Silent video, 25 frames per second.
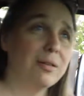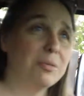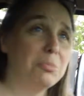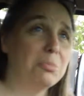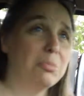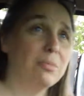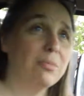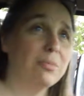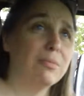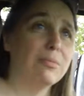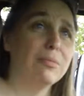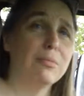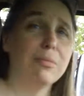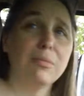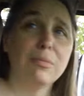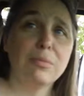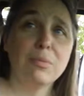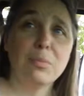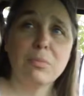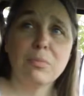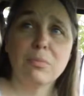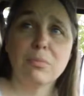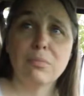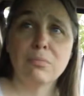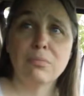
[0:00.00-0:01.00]
if you went to
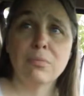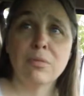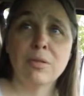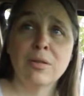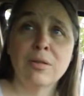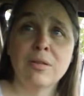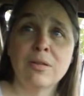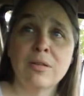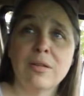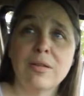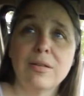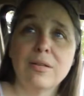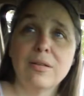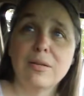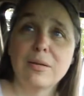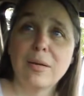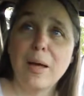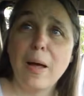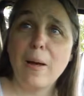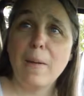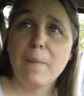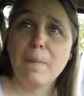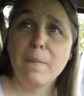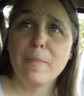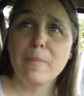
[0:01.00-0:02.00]
Salem right now?
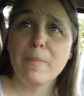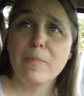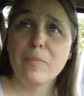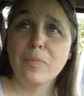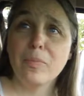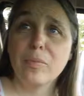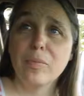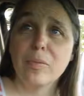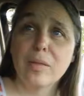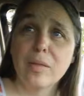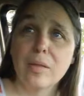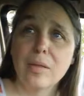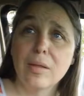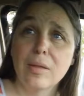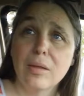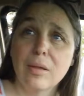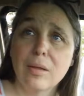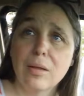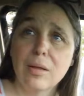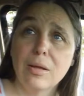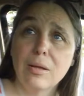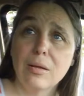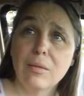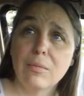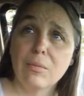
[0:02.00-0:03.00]
Would you go there once a year
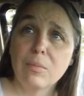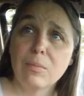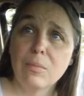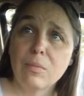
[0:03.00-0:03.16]
anyway?